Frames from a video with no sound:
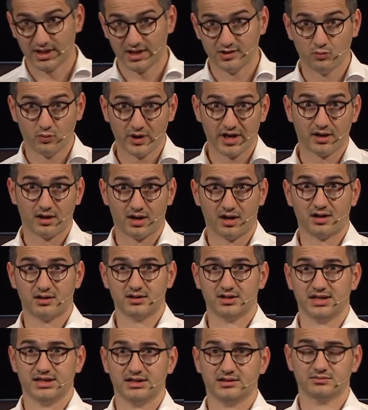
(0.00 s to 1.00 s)
and where
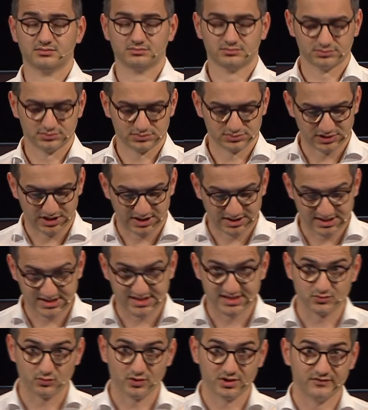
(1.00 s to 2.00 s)
are they? And
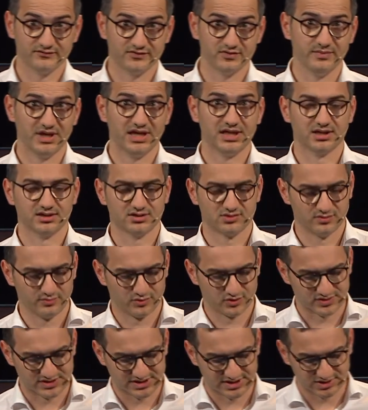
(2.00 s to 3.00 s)
this is one of the main
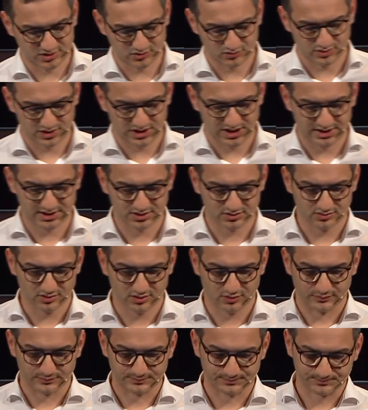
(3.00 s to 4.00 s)
attributes that you would like to
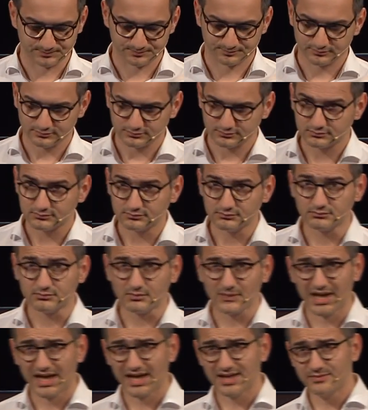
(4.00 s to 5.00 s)
know.
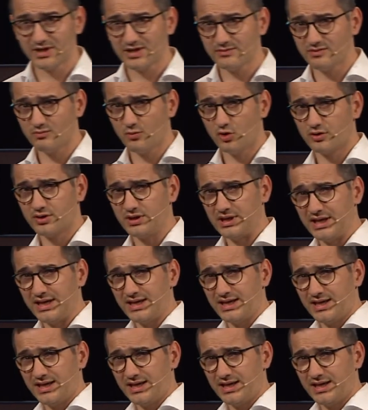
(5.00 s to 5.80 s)
And maybe more,